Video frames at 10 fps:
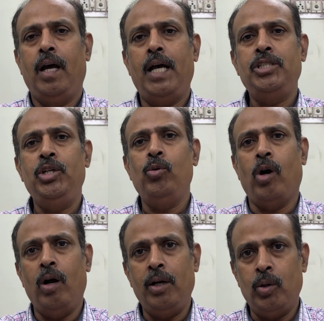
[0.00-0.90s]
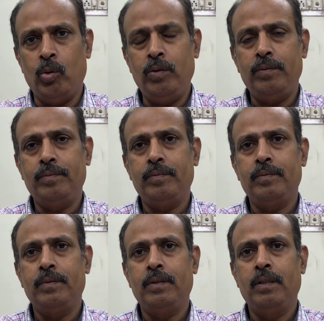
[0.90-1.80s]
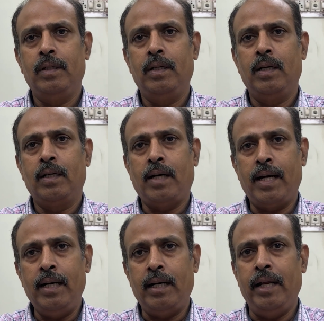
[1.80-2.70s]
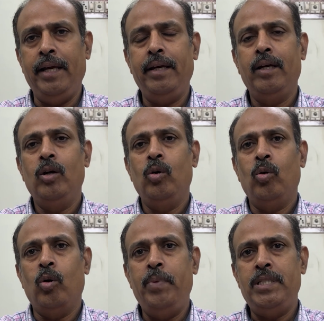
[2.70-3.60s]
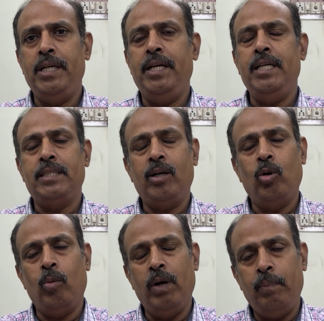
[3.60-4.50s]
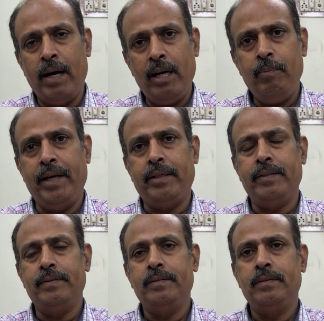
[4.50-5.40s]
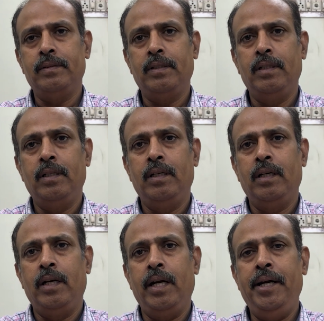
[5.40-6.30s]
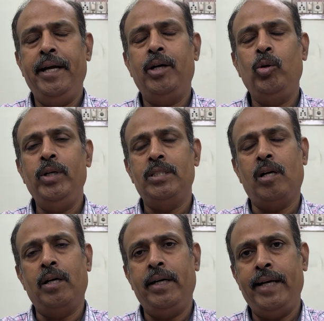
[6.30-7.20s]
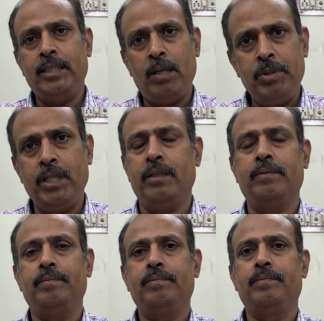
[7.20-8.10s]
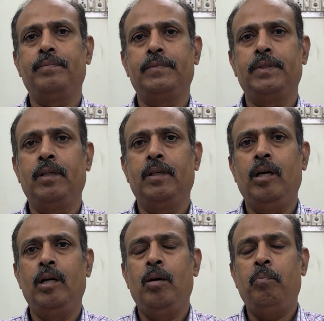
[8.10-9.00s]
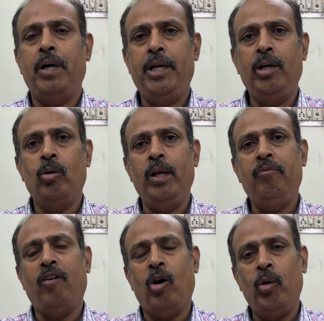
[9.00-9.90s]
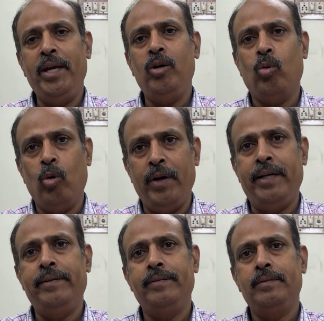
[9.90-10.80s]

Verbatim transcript: As you all know, currently obesity is a global pandemic. India too is not an exception. Particularly following COVID,